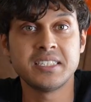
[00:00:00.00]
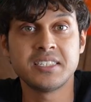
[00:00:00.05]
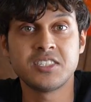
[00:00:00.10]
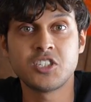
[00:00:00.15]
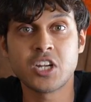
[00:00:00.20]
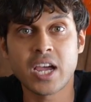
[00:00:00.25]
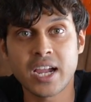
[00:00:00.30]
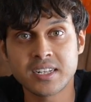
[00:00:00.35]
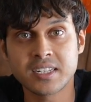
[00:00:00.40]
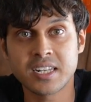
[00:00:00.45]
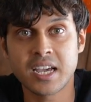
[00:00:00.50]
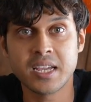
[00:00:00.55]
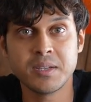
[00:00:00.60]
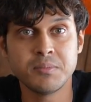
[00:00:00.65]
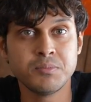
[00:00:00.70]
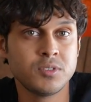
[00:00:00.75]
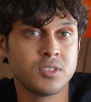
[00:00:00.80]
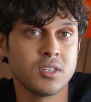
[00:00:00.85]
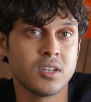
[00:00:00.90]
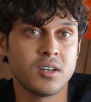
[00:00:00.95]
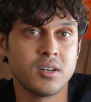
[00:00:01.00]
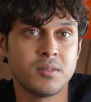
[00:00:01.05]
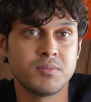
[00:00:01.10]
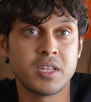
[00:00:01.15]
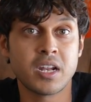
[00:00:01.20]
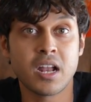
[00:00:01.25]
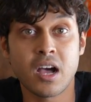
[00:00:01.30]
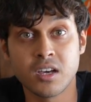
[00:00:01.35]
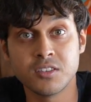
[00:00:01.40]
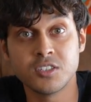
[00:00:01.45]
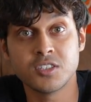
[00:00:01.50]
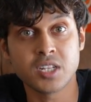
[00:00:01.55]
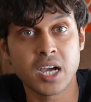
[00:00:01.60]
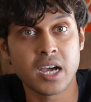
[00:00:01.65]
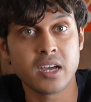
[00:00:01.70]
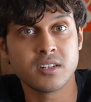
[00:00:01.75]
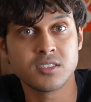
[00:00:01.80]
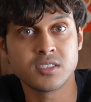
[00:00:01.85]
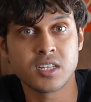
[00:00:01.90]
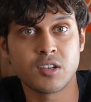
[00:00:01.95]
in track times. There are other
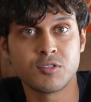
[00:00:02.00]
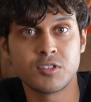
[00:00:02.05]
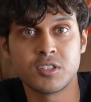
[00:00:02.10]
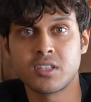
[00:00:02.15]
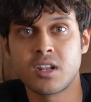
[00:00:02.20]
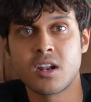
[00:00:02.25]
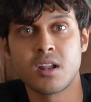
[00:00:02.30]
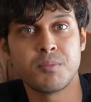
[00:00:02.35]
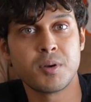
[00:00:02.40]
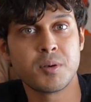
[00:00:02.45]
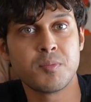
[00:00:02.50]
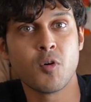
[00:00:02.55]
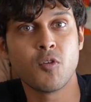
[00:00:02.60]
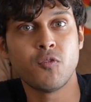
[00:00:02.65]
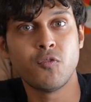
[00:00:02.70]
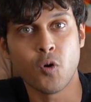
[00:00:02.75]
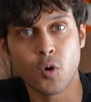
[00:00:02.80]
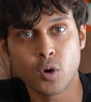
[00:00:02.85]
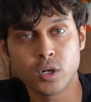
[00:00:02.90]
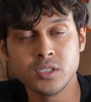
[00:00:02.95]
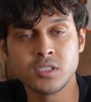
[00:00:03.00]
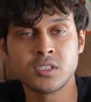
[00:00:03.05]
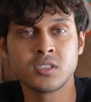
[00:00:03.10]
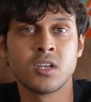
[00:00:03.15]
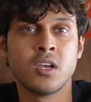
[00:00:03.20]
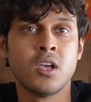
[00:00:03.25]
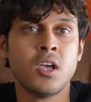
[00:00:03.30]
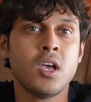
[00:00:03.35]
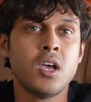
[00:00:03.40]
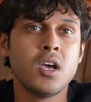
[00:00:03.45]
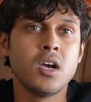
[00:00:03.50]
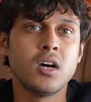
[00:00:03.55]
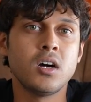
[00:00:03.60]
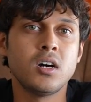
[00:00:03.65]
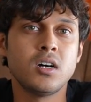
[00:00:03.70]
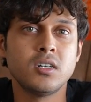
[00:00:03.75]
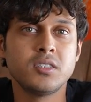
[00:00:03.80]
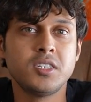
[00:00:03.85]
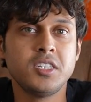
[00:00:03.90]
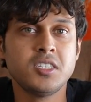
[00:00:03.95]
tires out there that are a bit more focused.
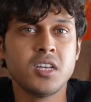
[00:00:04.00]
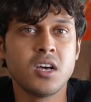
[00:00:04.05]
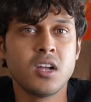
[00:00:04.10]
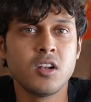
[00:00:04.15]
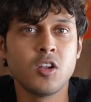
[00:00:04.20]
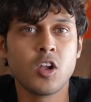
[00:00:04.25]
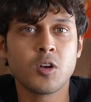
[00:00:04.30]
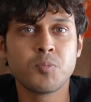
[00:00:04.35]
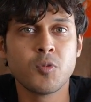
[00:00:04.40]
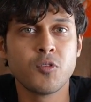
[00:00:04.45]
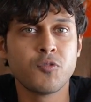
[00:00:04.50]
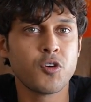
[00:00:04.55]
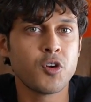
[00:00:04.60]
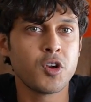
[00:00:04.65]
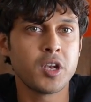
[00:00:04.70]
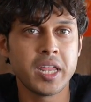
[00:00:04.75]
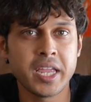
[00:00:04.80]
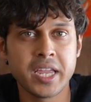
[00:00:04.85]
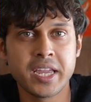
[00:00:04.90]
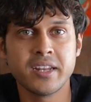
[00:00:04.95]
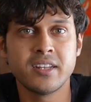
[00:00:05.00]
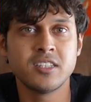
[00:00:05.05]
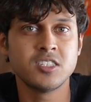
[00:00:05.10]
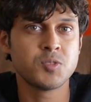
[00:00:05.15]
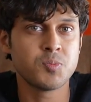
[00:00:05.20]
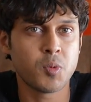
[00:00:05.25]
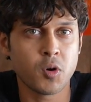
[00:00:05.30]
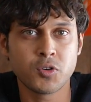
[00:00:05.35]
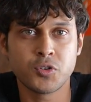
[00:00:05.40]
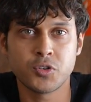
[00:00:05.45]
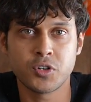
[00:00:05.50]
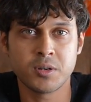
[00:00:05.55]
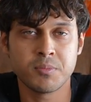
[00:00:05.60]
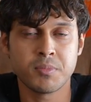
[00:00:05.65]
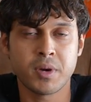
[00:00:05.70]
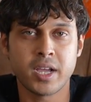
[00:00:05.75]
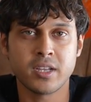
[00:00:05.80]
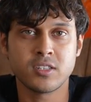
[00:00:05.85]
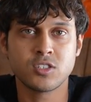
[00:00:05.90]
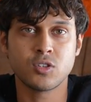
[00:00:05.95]
These are a lot more for your naked and sport touring
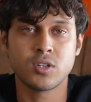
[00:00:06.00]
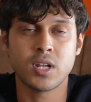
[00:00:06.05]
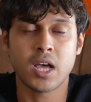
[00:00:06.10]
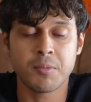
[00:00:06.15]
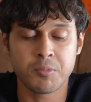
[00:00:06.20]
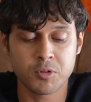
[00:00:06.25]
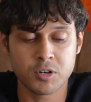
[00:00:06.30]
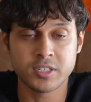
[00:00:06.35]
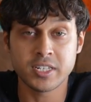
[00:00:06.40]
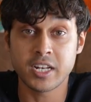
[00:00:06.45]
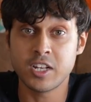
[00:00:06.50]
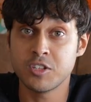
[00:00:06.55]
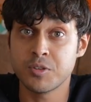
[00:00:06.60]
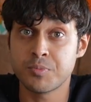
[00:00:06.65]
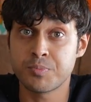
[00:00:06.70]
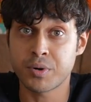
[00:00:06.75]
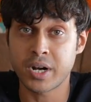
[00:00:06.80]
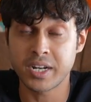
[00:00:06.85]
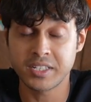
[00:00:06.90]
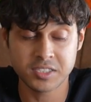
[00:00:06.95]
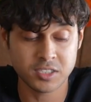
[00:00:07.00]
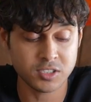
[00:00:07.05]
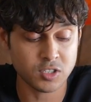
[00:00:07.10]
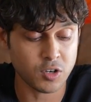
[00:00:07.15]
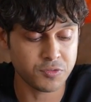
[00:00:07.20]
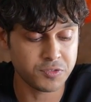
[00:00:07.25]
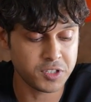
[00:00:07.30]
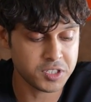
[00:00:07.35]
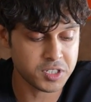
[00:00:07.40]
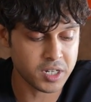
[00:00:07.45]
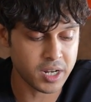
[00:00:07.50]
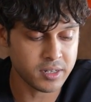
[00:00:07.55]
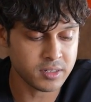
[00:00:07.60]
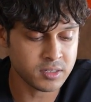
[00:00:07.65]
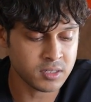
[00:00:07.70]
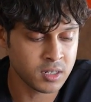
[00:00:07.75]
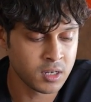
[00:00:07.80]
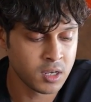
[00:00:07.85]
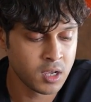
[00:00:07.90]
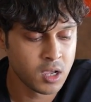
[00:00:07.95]
bike. So now I'm going to tell you the prices of these
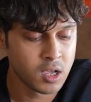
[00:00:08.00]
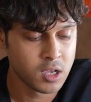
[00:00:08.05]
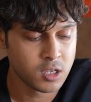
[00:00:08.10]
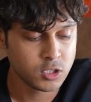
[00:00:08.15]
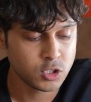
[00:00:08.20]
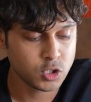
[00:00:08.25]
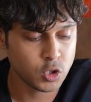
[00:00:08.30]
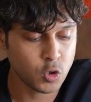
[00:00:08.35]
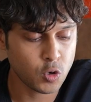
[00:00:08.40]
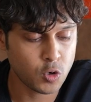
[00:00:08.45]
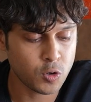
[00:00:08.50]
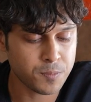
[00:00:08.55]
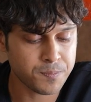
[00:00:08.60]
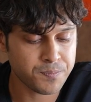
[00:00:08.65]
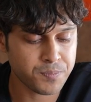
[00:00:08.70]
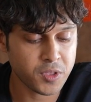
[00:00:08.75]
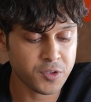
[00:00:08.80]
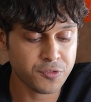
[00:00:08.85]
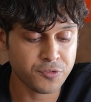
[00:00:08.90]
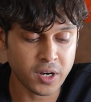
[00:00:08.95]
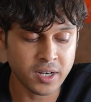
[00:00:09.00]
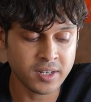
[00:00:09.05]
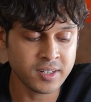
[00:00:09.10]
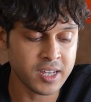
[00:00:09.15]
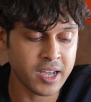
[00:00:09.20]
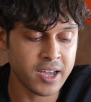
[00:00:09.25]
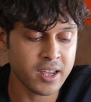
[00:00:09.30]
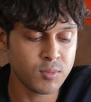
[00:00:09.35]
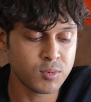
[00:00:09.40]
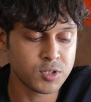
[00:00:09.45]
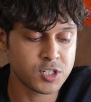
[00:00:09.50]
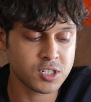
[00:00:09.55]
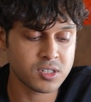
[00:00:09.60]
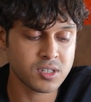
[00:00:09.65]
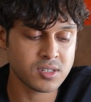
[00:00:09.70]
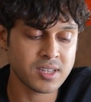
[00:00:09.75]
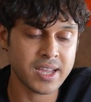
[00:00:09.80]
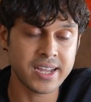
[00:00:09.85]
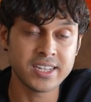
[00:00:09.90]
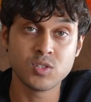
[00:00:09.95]
tires. So the front tire, which is
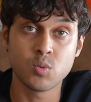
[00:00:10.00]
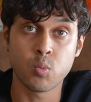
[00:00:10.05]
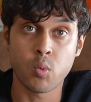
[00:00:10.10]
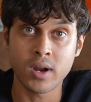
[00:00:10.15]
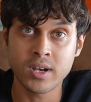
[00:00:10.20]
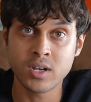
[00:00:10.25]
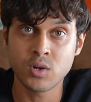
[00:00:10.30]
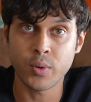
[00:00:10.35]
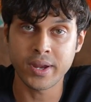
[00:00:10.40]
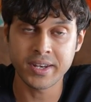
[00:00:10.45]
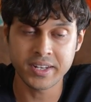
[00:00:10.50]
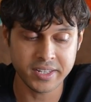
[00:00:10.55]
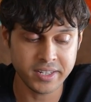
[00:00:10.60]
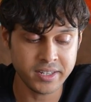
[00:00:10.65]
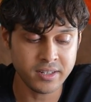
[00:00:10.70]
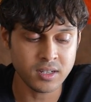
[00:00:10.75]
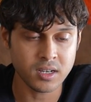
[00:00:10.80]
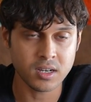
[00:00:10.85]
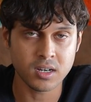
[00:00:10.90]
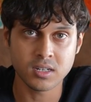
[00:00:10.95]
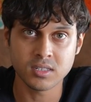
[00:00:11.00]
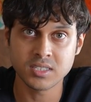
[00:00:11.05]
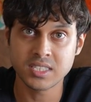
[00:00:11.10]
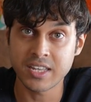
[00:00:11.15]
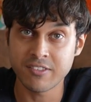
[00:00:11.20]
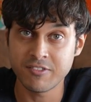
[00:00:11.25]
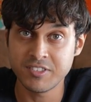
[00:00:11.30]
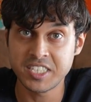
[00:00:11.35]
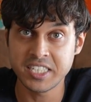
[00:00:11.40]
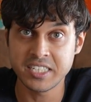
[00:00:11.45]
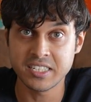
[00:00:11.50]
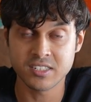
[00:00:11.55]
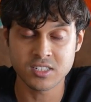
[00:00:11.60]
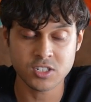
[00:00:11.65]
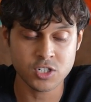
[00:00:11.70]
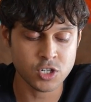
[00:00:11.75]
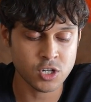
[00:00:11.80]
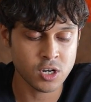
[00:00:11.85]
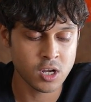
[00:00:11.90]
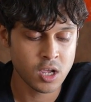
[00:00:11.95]
a size 120, 17
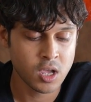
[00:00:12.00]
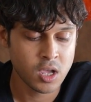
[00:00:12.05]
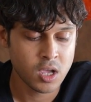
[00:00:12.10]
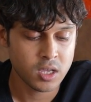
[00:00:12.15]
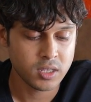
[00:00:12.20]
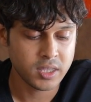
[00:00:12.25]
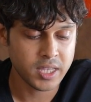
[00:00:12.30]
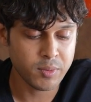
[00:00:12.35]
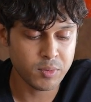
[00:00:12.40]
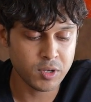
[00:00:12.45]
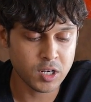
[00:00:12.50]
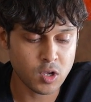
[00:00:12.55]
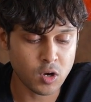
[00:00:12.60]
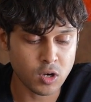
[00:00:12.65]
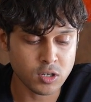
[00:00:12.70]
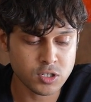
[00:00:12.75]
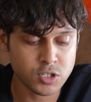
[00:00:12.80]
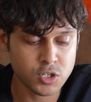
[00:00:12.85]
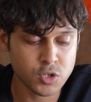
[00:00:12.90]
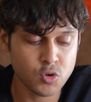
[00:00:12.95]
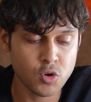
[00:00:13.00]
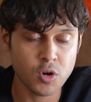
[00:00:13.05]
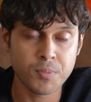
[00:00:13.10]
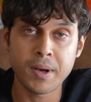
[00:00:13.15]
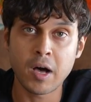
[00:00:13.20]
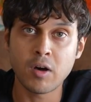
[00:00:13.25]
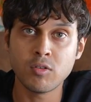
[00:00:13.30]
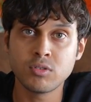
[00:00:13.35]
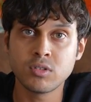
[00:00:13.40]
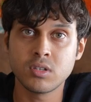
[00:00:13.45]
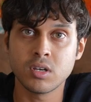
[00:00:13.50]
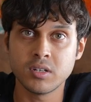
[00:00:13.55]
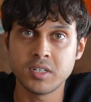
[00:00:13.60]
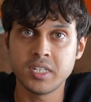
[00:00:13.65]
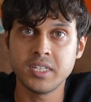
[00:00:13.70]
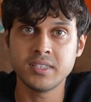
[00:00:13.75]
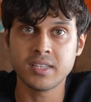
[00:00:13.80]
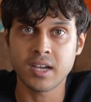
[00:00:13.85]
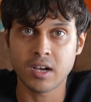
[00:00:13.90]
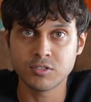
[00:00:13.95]
inch, they will cost you about
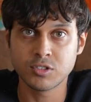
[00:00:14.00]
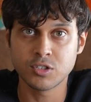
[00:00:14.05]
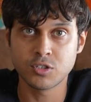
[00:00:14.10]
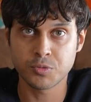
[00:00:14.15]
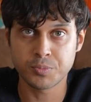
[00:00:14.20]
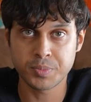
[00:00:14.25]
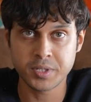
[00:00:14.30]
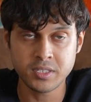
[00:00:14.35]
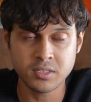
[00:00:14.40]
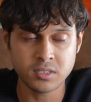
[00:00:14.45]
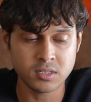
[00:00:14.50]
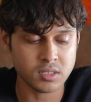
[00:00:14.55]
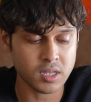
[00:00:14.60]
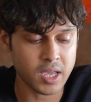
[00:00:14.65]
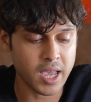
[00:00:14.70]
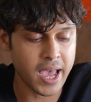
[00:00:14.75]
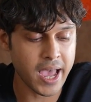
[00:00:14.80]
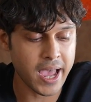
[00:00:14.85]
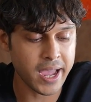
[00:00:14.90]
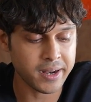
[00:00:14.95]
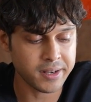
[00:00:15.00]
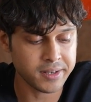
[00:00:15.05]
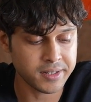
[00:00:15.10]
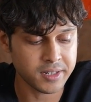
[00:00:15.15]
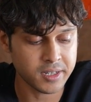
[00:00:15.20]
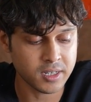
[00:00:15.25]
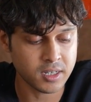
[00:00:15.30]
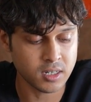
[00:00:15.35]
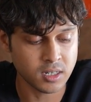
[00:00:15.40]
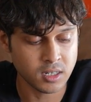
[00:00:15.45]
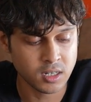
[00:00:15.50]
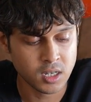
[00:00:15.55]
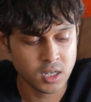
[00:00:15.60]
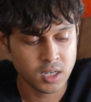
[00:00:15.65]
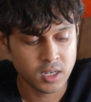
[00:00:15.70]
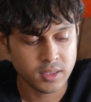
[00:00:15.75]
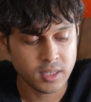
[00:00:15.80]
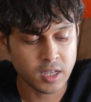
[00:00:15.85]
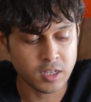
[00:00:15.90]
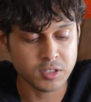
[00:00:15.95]
13,000 rupees. And
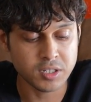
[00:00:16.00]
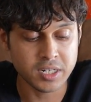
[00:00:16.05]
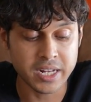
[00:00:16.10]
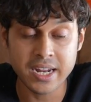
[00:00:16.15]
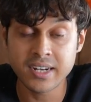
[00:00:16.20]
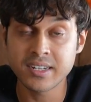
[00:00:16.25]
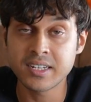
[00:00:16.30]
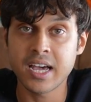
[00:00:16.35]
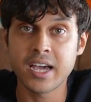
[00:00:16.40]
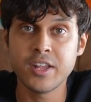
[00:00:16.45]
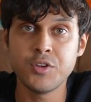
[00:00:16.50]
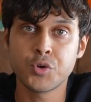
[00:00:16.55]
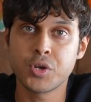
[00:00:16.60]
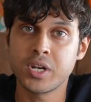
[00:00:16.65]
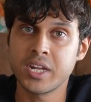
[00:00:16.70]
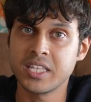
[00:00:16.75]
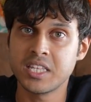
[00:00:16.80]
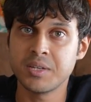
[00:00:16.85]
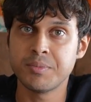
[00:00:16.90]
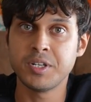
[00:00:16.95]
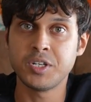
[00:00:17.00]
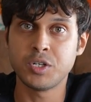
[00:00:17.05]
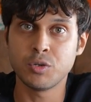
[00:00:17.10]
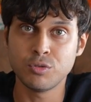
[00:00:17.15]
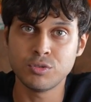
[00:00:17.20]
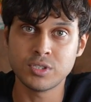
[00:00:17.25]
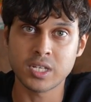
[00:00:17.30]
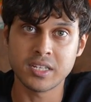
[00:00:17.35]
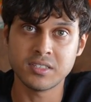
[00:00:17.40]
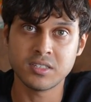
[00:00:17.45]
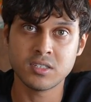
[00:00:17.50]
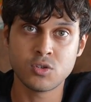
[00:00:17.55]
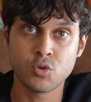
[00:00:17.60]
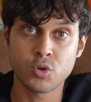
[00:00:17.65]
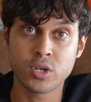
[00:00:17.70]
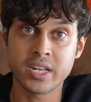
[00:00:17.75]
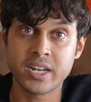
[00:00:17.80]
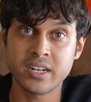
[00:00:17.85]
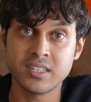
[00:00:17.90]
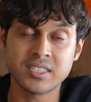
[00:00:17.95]
now the rear tire, you can get them in two sizes. You
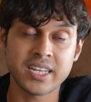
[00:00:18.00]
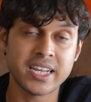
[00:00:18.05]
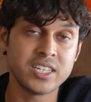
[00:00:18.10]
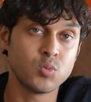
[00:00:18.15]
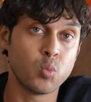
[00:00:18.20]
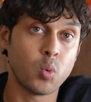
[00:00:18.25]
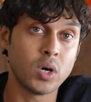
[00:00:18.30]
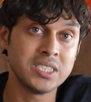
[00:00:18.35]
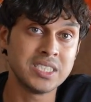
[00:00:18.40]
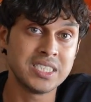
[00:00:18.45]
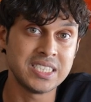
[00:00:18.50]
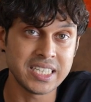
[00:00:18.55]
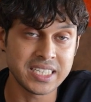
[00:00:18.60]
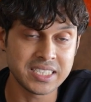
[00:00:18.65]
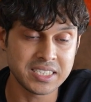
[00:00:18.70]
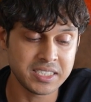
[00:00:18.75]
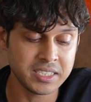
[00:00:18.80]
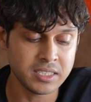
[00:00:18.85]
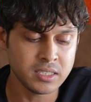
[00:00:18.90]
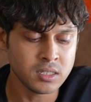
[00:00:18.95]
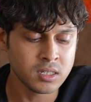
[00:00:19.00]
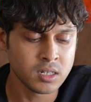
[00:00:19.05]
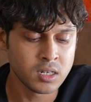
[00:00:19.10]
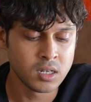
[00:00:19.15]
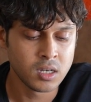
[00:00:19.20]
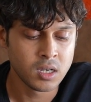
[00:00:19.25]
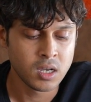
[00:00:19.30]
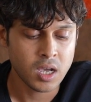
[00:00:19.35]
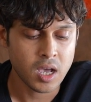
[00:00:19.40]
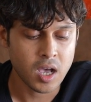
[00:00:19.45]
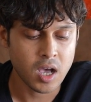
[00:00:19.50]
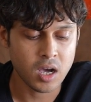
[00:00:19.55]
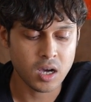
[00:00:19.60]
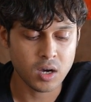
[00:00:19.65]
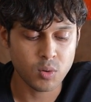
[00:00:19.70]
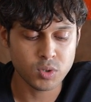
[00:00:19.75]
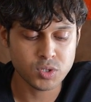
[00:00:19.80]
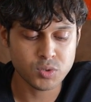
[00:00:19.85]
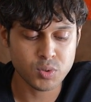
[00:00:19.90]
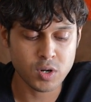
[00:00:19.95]
can get a size 160,
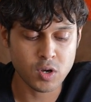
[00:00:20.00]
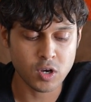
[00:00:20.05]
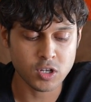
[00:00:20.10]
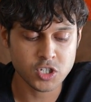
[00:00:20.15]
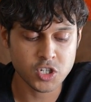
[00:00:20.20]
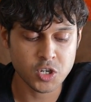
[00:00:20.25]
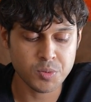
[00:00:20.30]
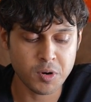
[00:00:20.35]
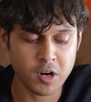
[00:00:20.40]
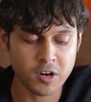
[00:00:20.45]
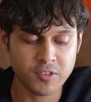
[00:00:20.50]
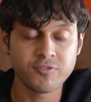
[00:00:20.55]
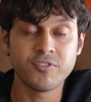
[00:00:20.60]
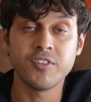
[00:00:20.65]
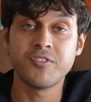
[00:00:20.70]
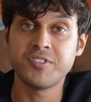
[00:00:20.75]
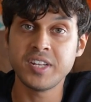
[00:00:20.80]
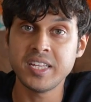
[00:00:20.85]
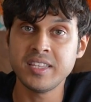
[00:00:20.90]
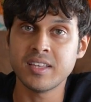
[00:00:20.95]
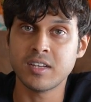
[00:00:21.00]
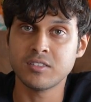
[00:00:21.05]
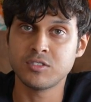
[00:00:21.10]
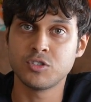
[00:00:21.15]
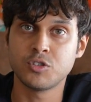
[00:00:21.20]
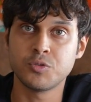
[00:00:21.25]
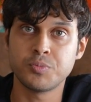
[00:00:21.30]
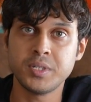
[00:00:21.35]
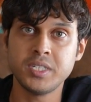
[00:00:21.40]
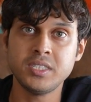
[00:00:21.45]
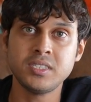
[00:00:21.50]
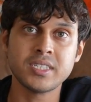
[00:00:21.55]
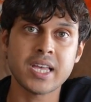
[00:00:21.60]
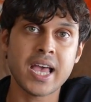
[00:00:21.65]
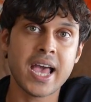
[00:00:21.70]
which will cost you about 15,000 rupees.